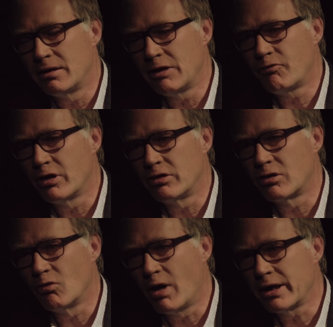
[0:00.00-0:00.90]

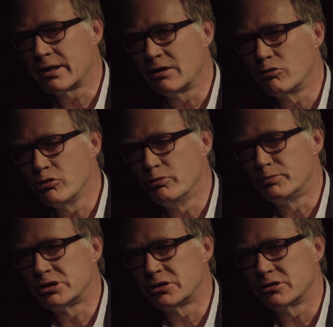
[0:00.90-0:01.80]
different Viking
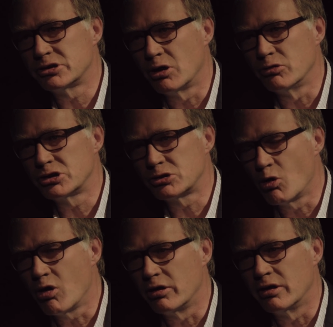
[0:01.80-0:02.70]
groups so
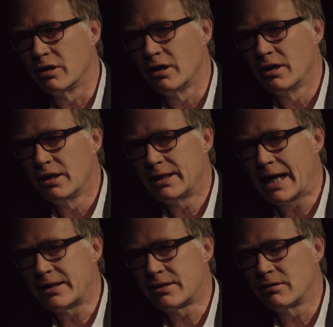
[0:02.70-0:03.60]
strong
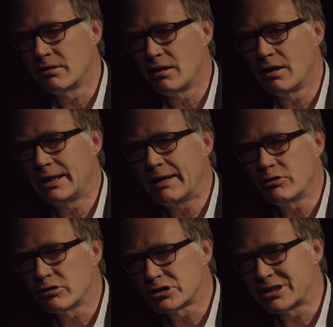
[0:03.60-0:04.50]
that they
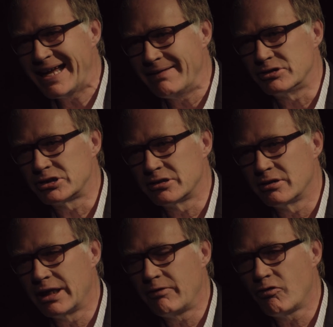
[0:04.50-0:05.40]
were not slaves,
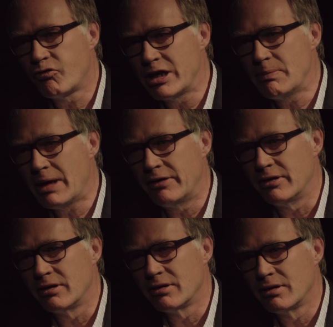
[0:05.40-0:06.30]
they were free
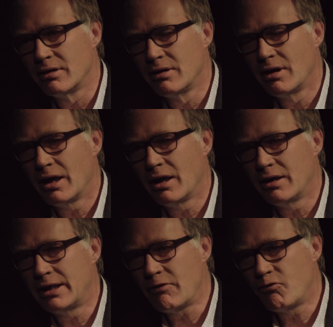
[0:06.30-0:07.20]
men.
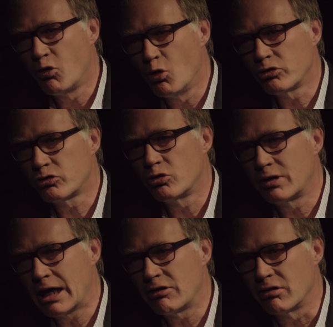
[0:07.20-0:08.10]
They fought
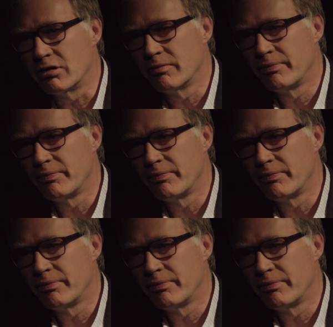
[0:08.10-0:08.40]
together,